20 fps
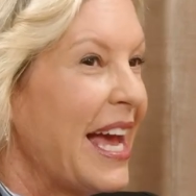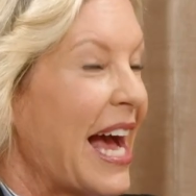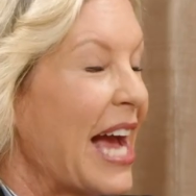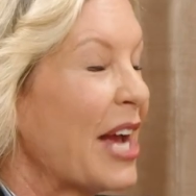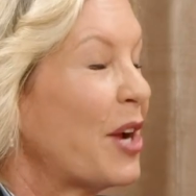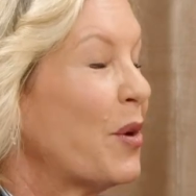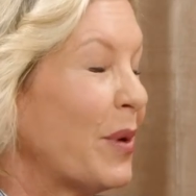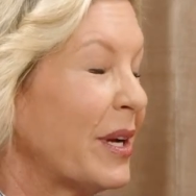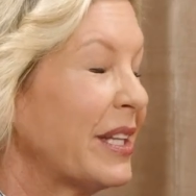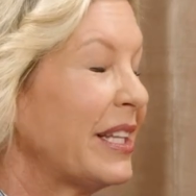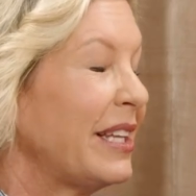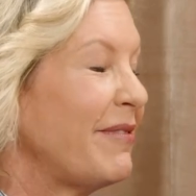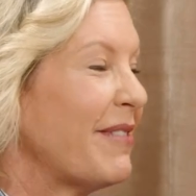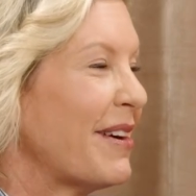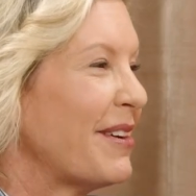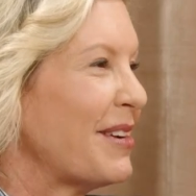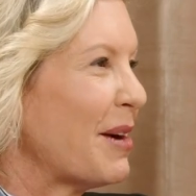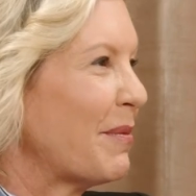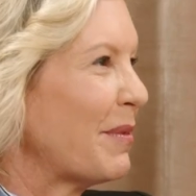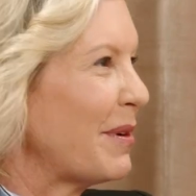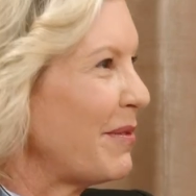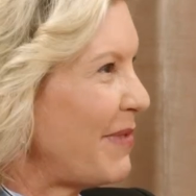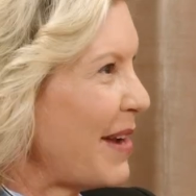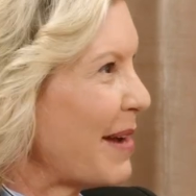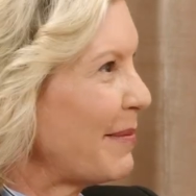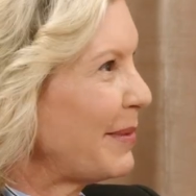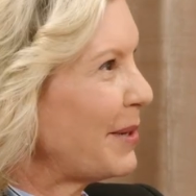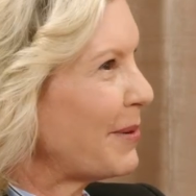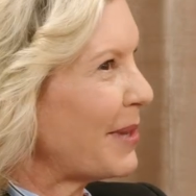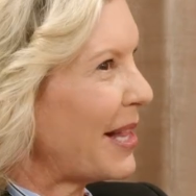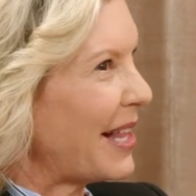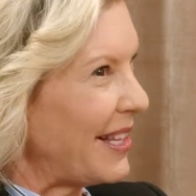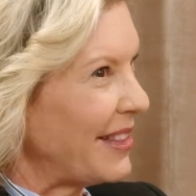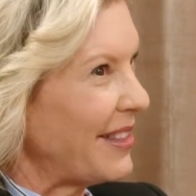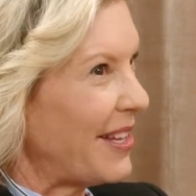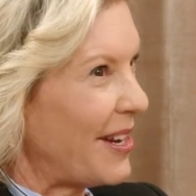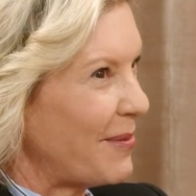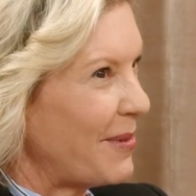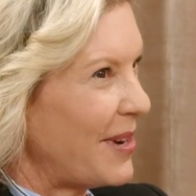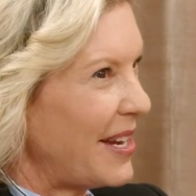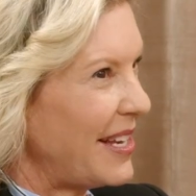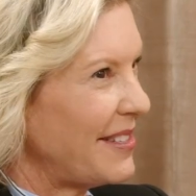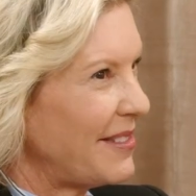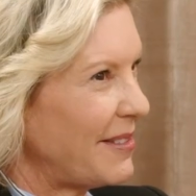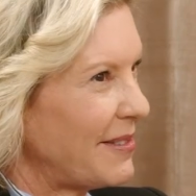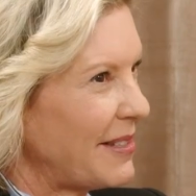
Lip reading: I quickly found out what family law was.